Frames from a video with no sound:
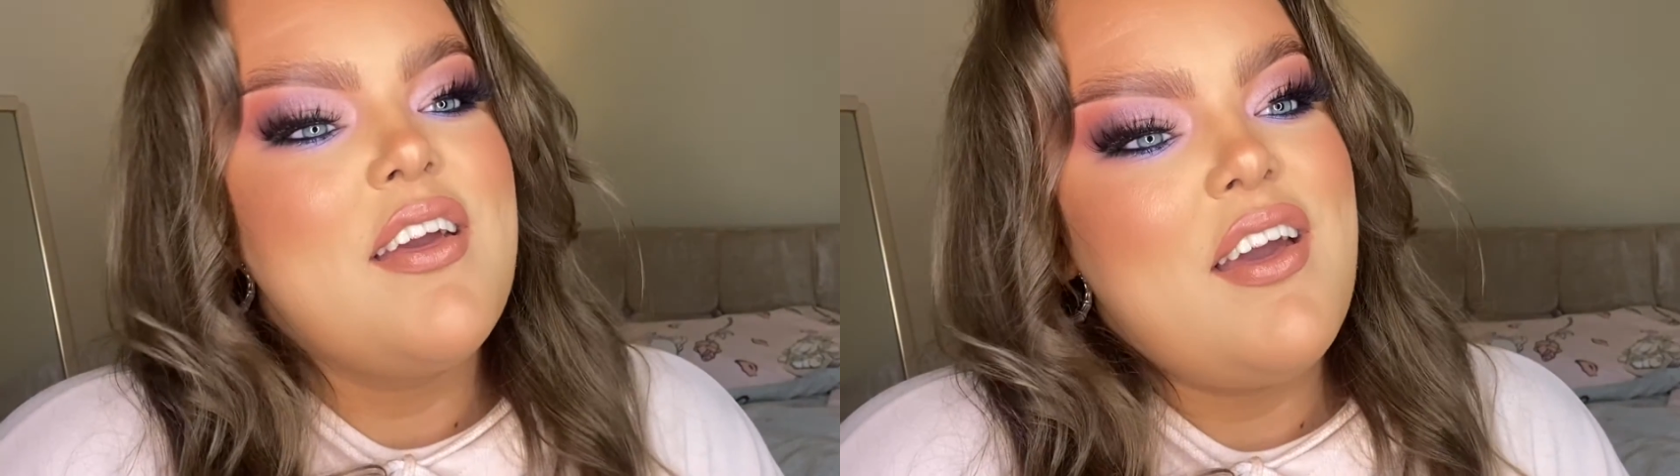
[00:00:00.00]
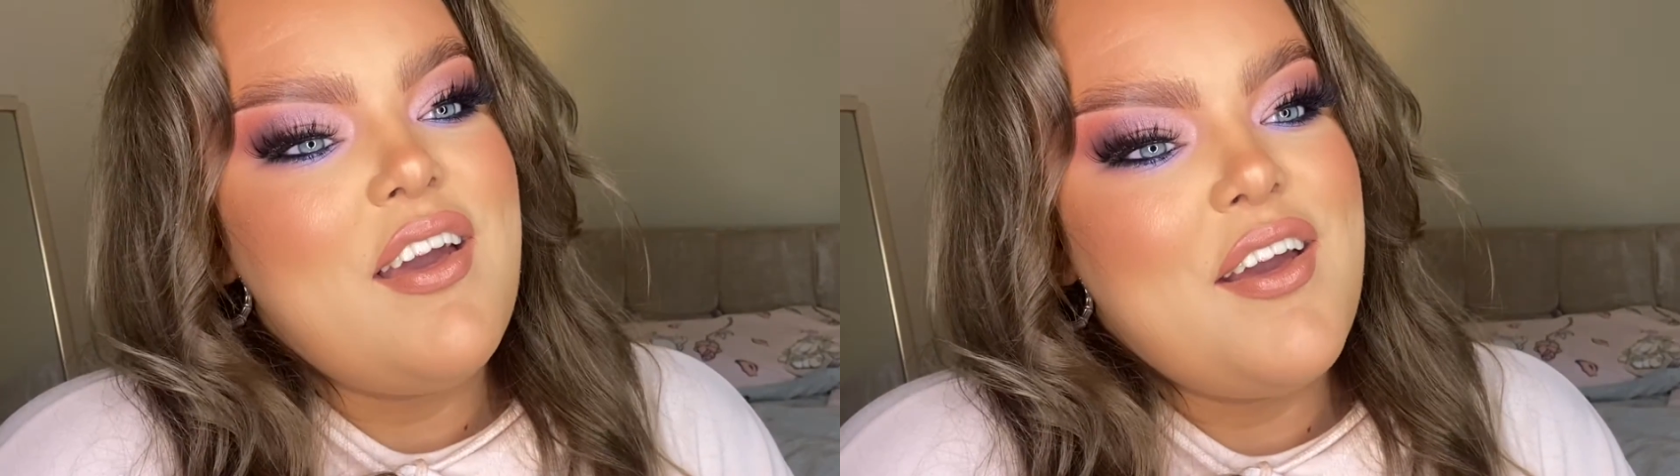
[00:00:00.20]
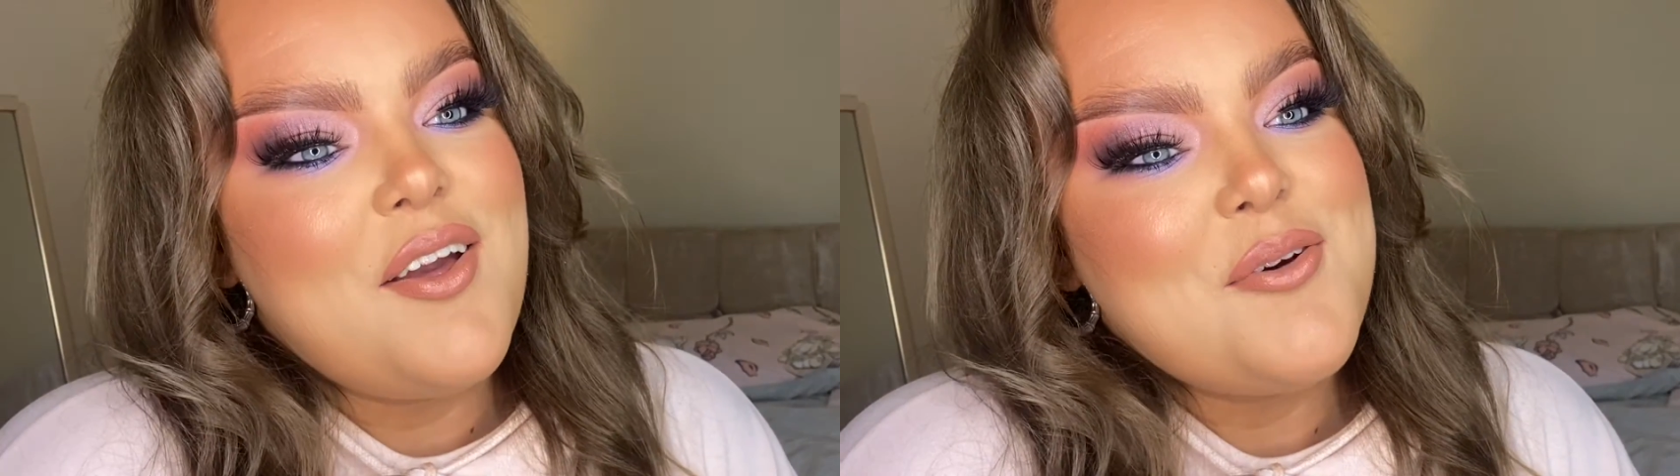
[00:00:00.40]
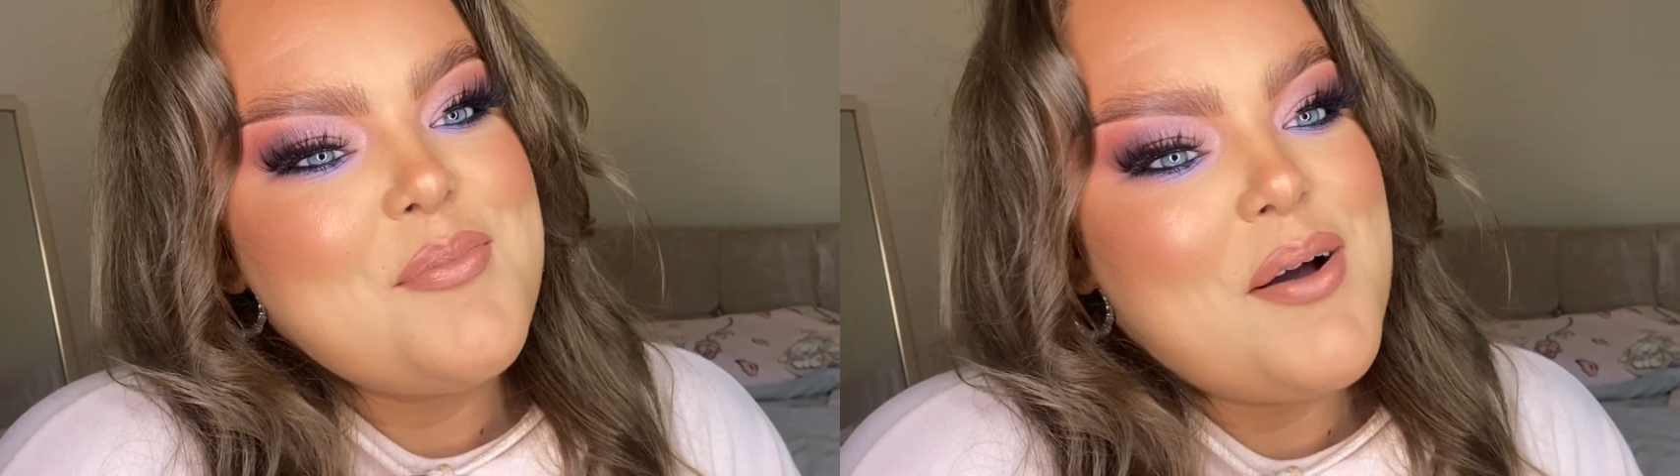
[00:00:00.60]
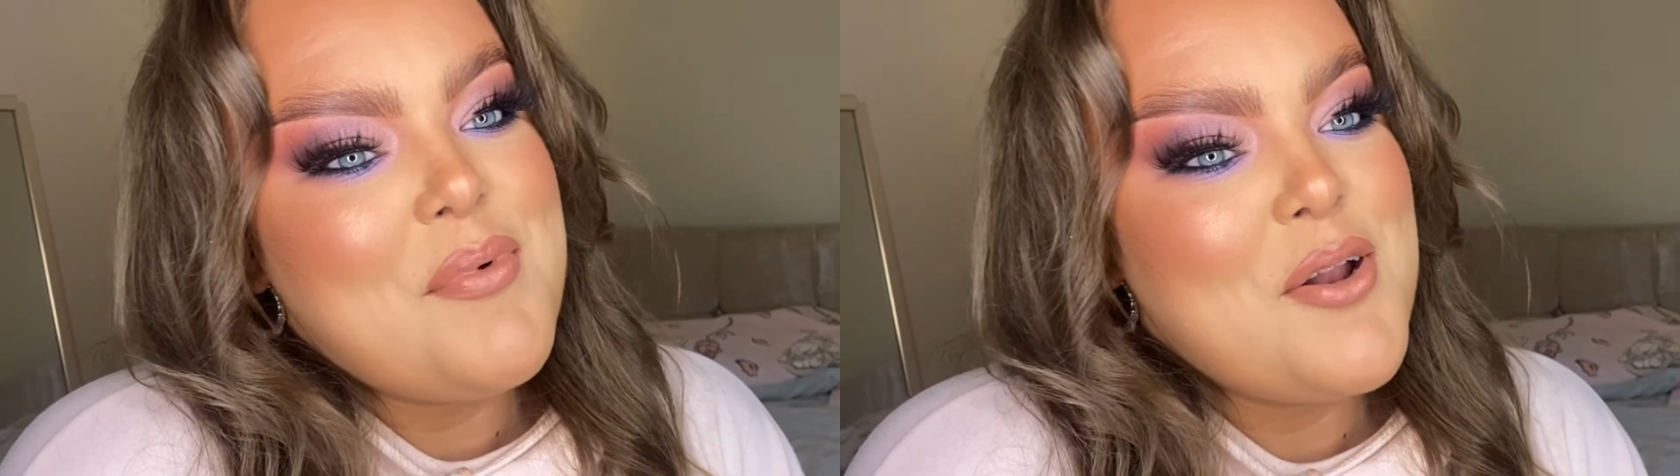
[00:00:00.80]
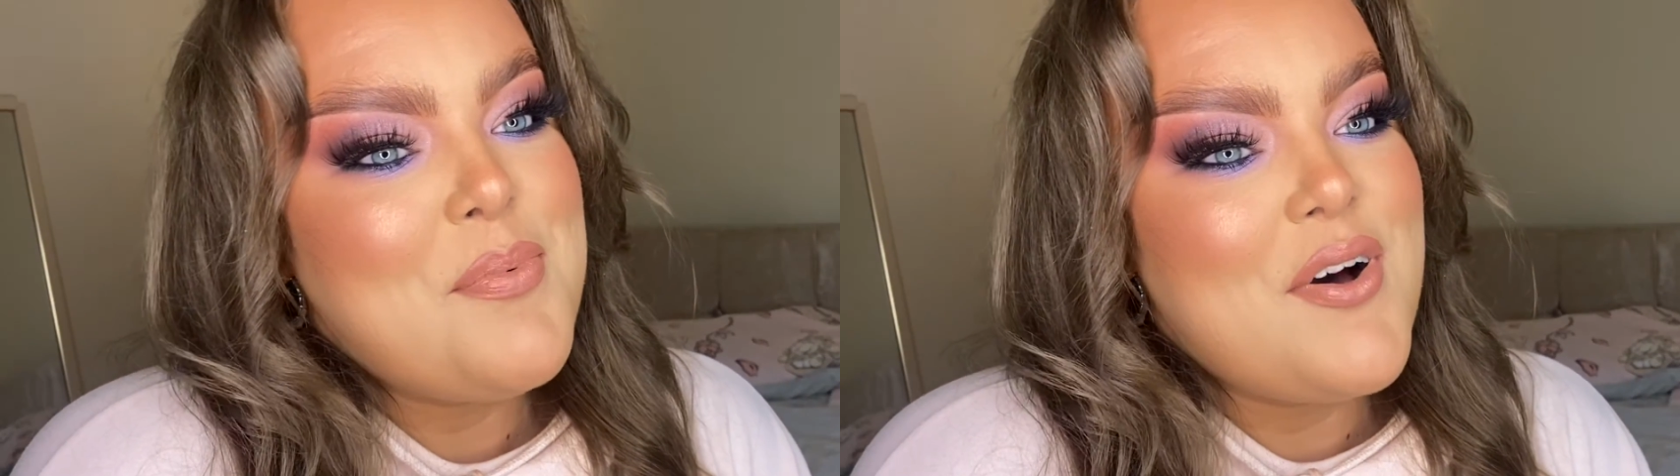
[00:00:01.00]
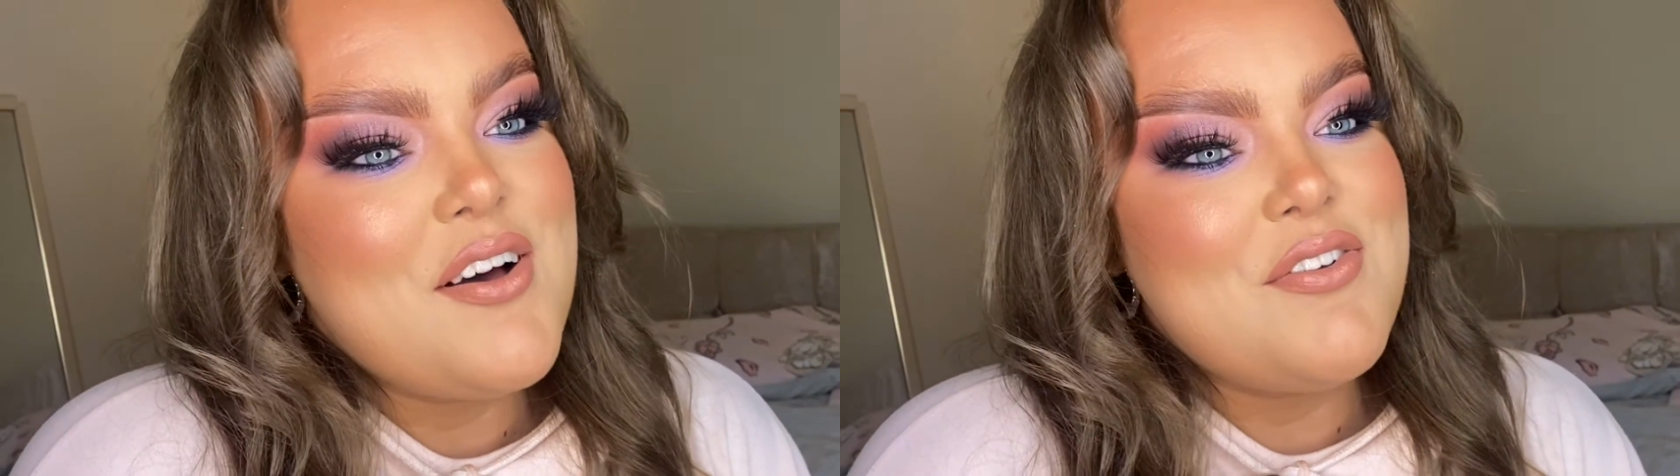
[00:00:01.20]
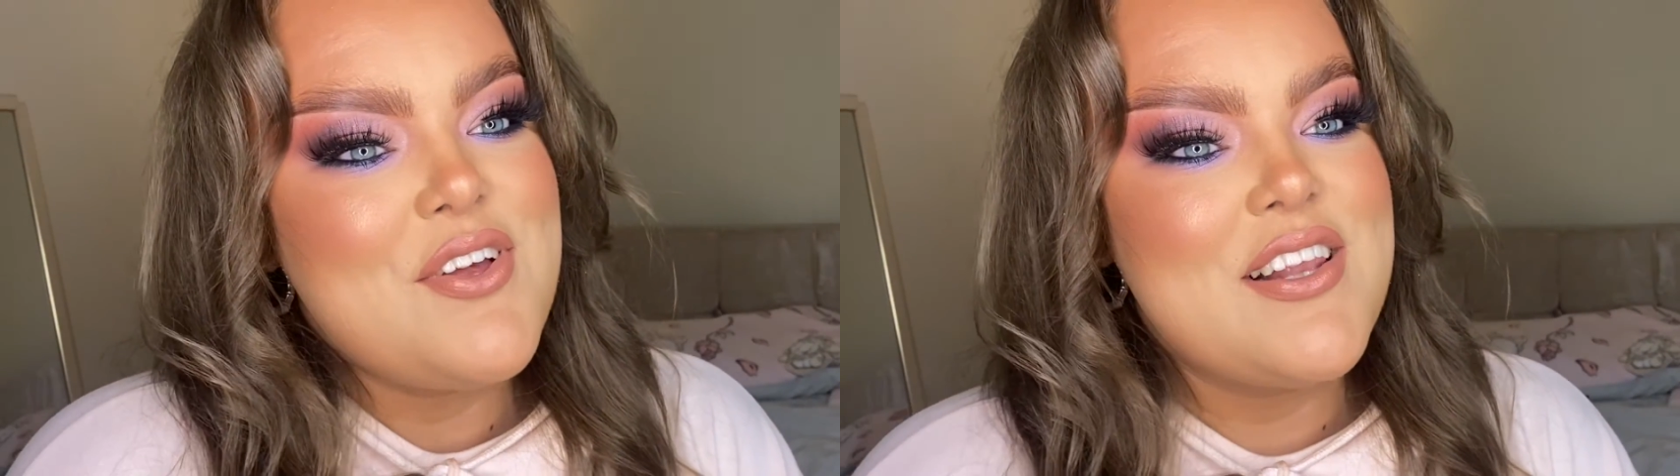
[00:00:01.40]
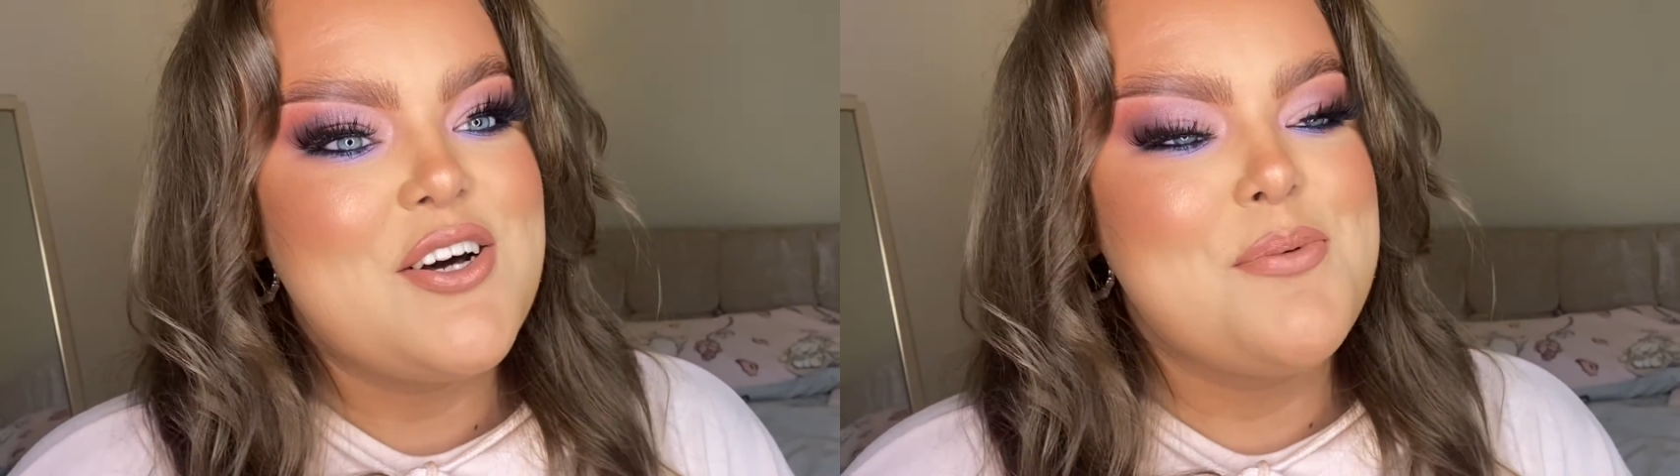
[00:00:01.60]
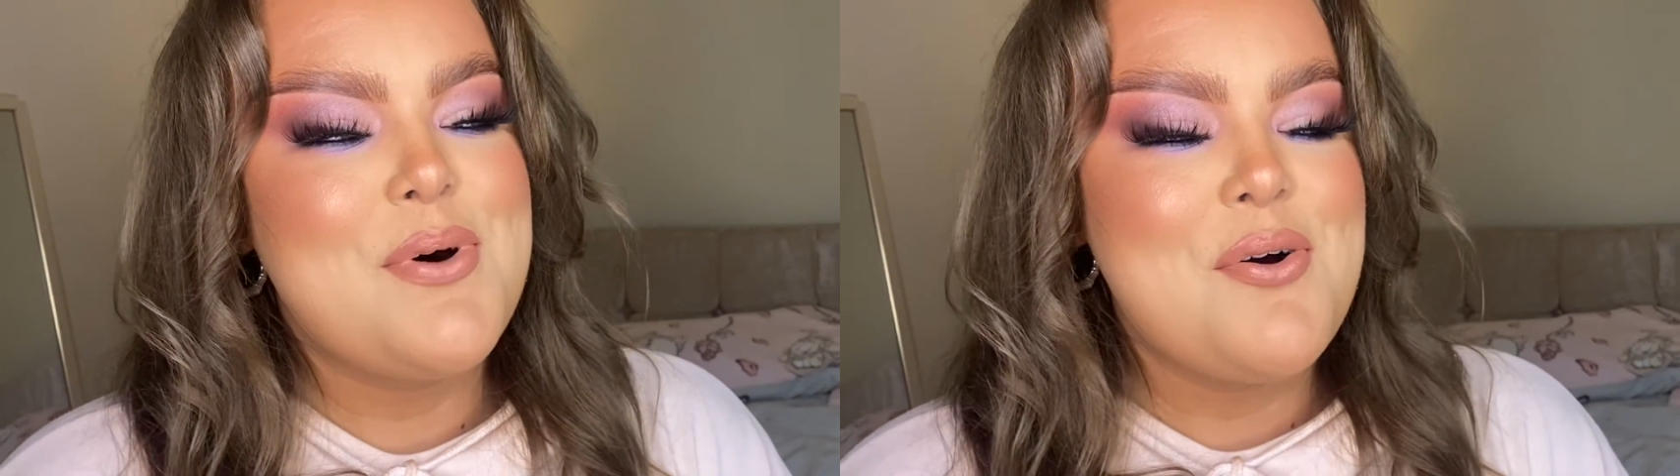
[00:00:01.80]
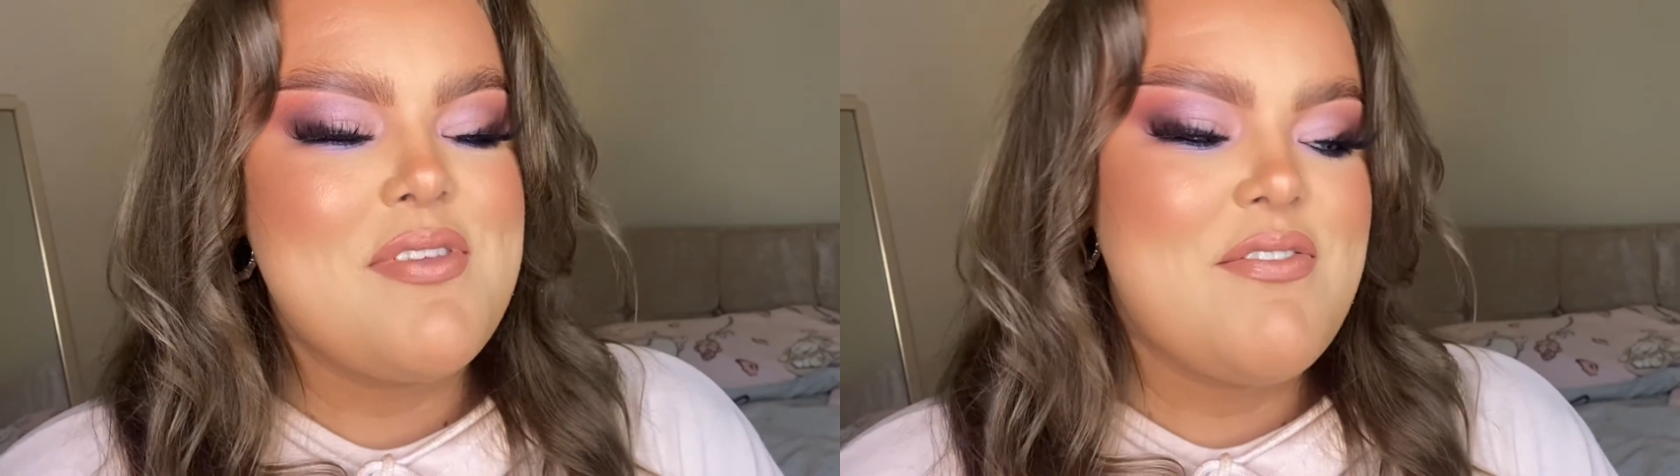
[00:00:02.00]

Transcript: I'm gonna put a few little posy